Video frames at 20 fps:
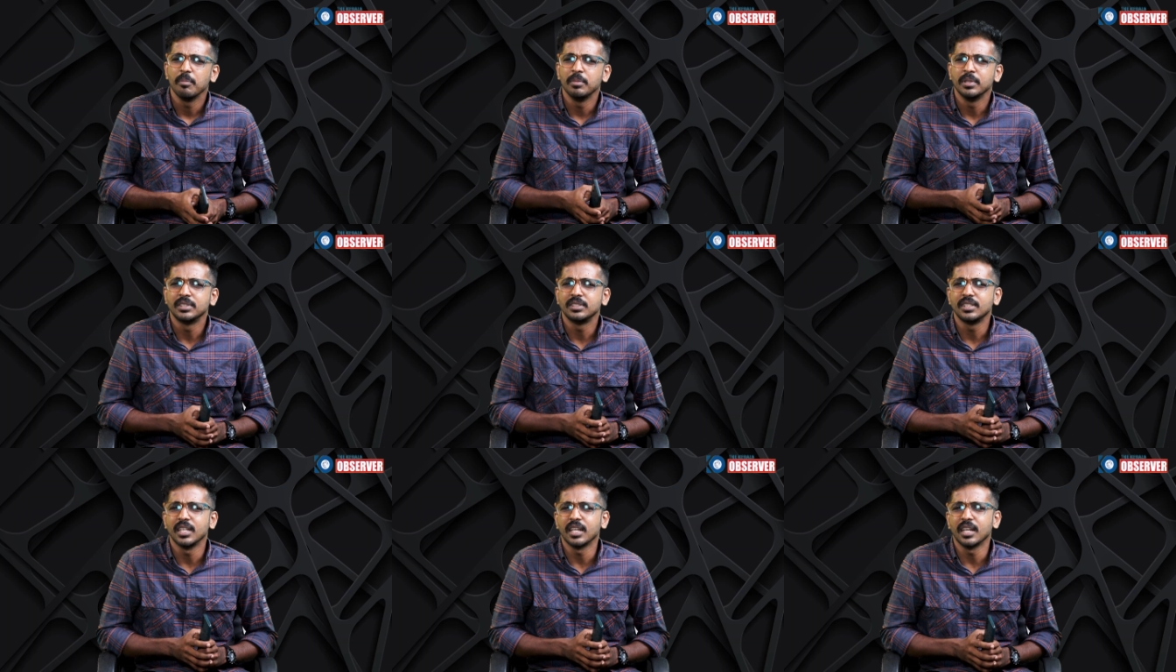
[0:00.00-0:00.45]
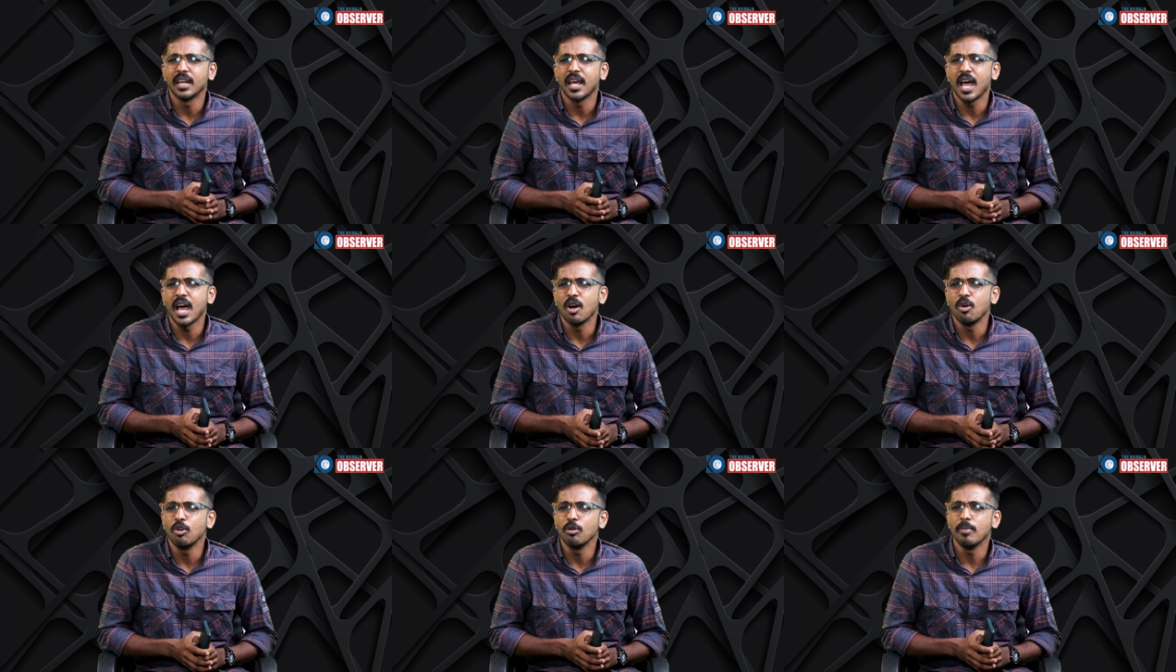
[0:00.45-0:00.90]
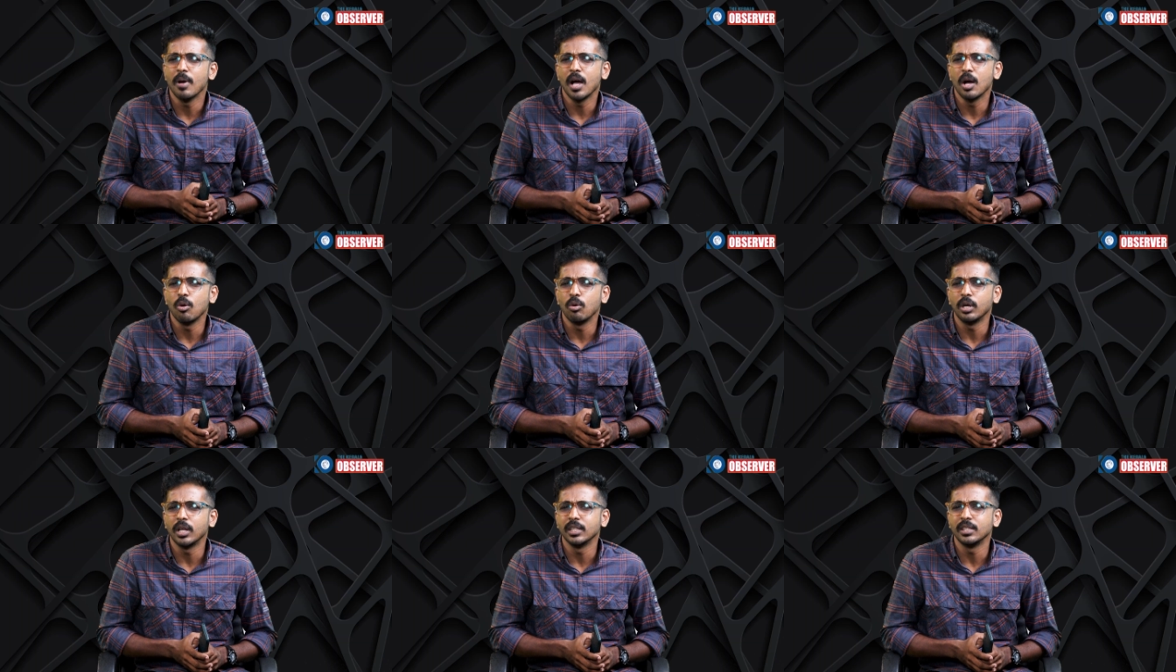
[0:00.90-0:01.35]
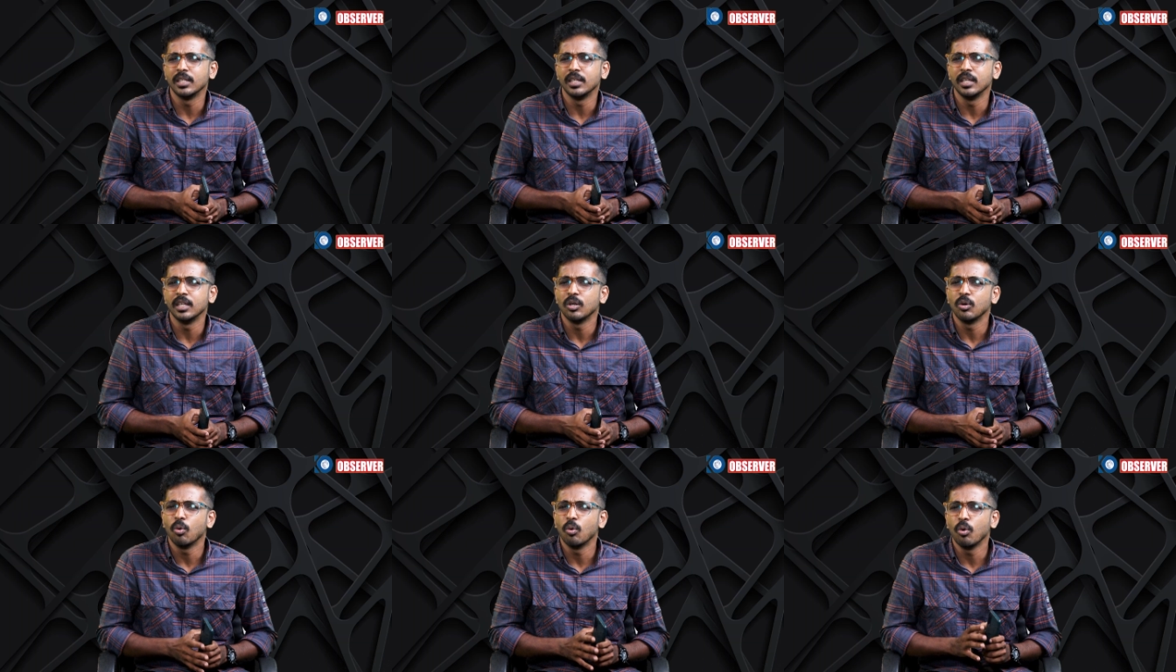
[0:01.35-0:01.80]
Mr. Rahul
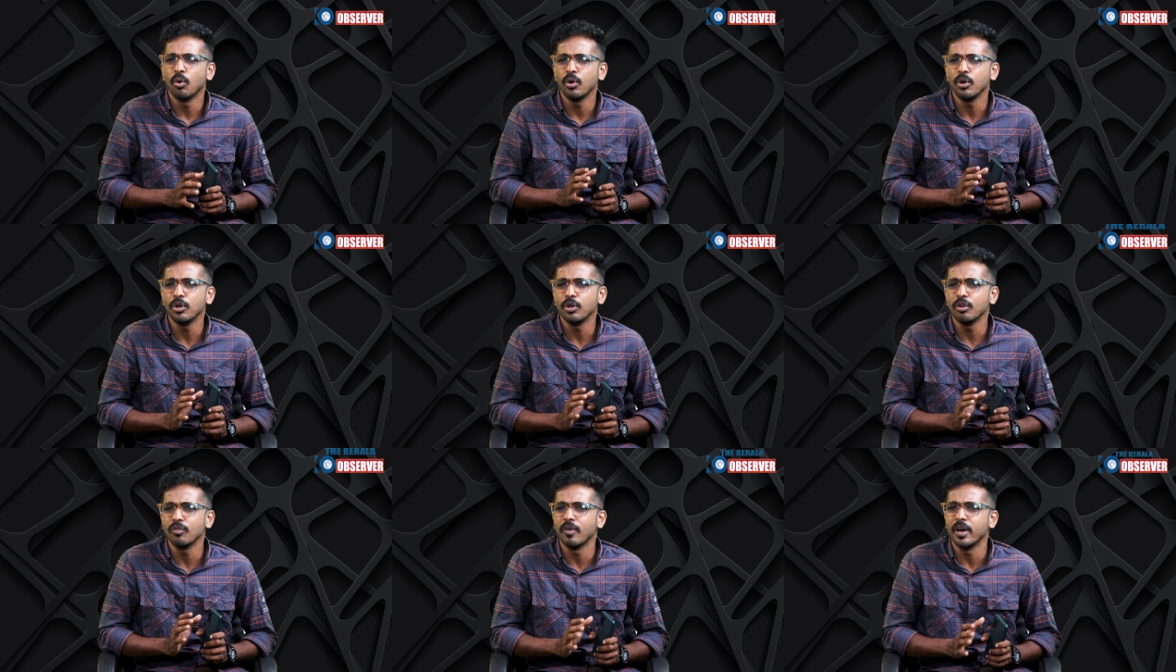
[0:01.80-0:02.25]
Mangutatine Uru